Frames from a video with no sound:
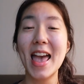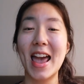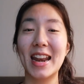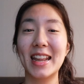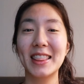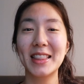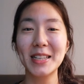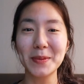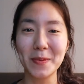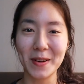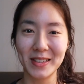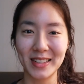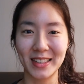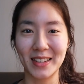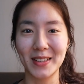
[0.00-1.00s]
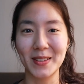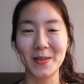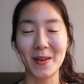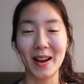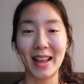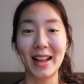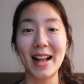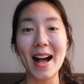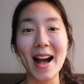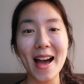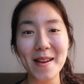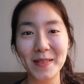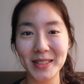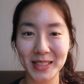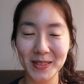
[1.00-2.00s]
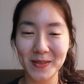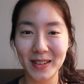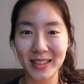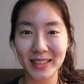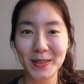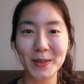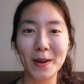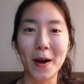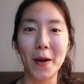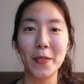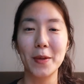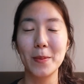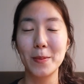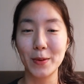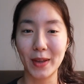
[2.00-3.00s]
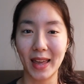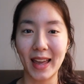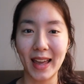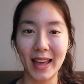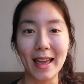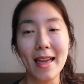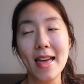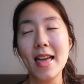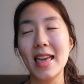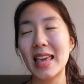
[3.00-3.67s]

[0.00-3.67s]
And in this particular wedding, I was the one who caught the bouquet.